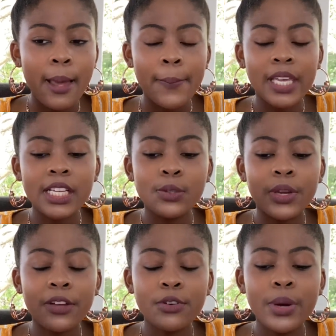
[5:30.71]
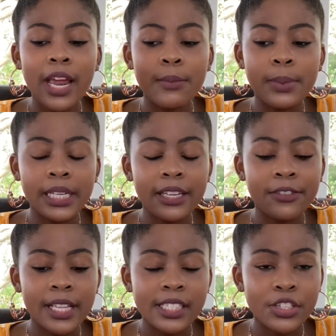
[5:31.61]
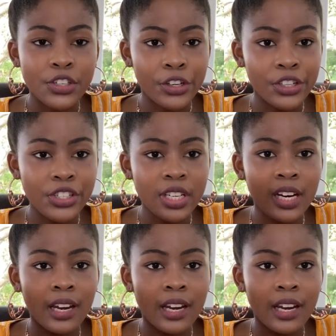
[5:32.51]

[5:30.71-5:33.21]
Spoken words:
because whenever we had big events at church,